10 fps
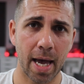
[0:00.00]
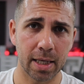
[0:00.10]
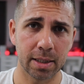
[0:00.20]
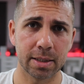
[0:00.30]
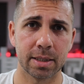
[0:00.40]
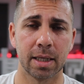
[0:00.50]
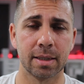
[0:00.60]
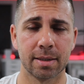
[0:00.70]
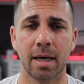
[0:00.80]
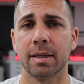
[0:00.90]
and
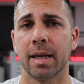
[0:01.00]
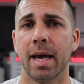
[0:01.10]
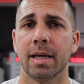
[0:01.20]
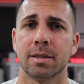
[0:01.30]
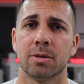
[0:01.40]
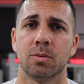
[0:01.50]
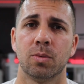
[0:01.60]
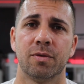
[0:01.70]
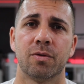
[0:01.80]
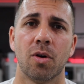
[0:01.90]
inside the NAS,
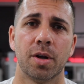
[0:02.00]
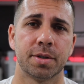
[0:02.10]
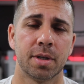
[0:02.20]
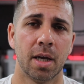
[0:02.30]
we've got